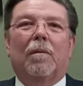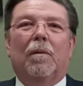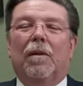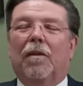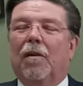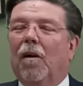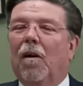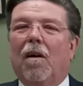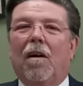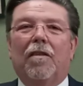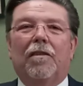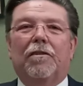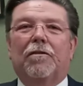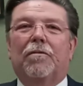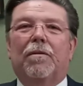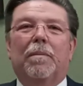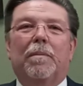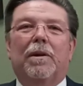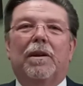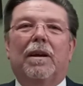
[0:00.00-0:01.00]
with all the
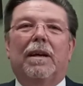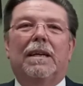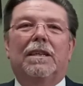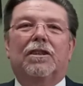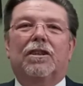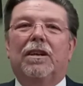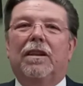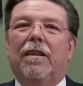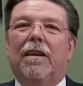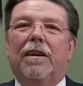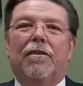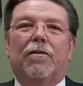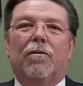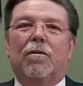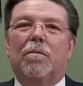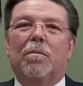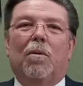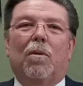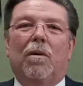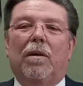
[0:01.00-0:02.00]
tribulation and the
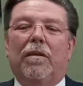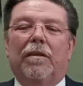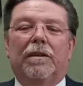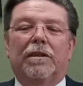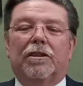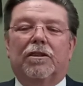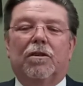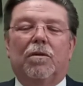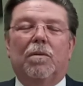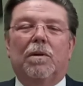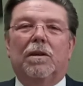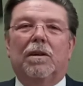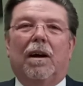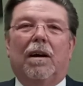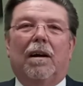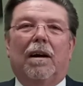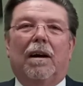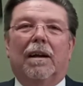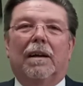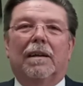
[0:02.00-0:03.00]
turmoil that's going
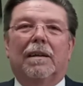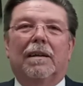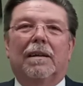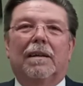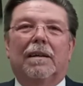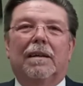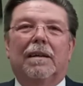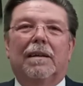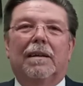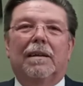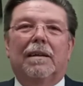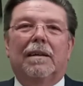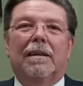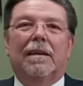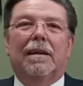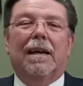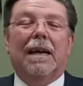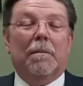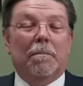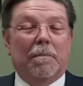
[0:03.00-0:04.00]
on
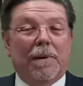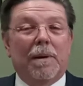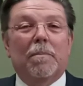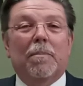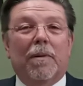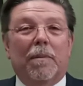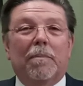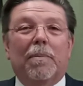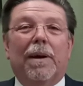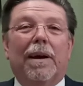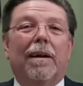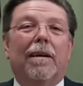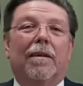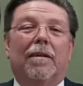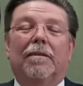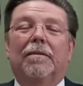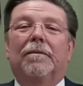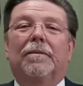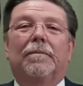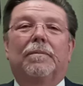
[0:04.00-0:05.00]
and be
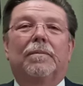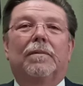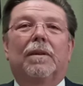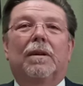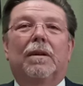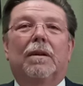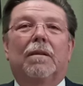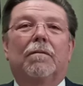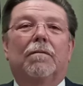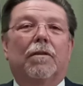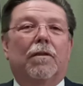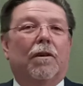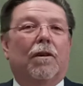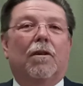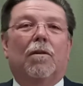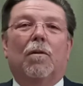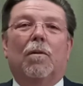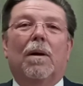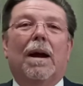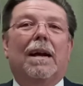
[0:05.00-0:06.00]
prepared for the
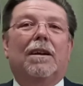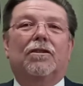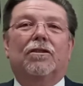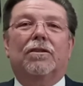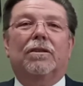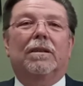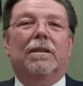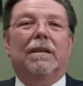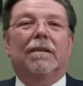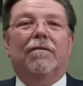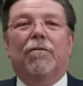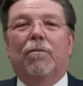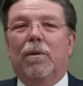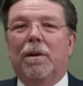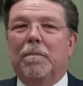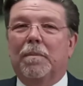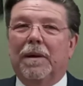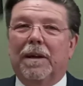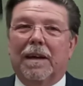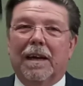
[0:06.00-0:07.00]
correction if
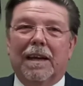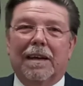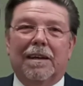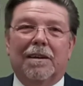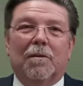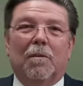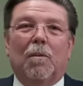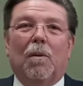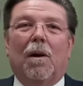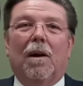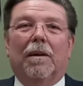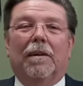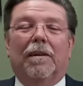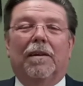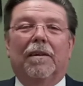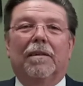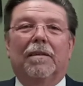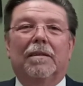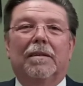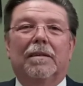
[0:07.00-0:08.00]
we begin to
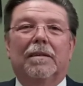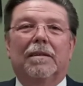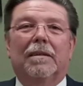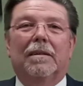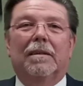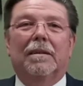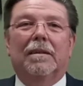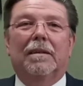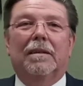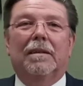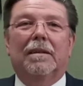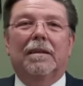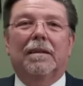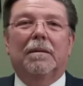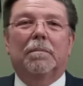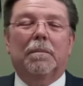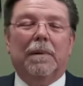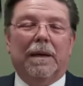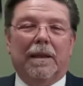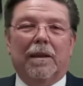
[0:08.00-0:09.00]
wander.
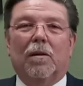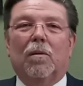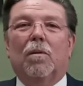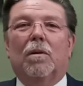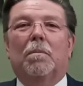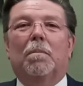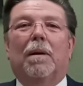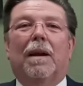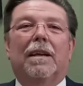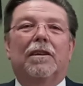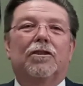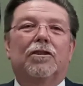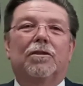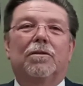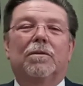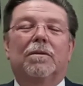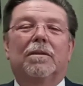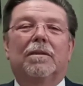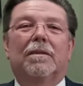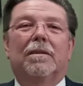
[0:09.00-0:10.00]
May the Lord bless
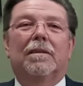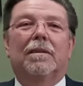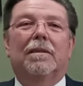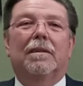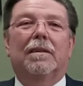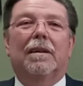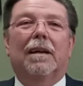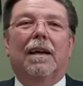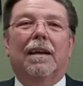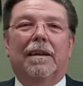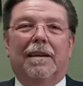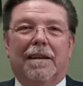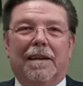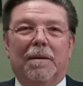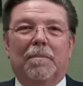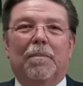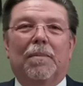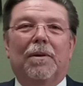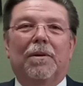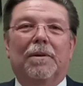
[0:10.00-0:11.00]
you and
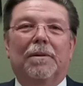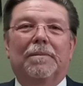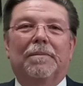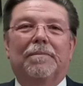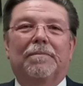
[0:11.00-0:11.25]
keep you.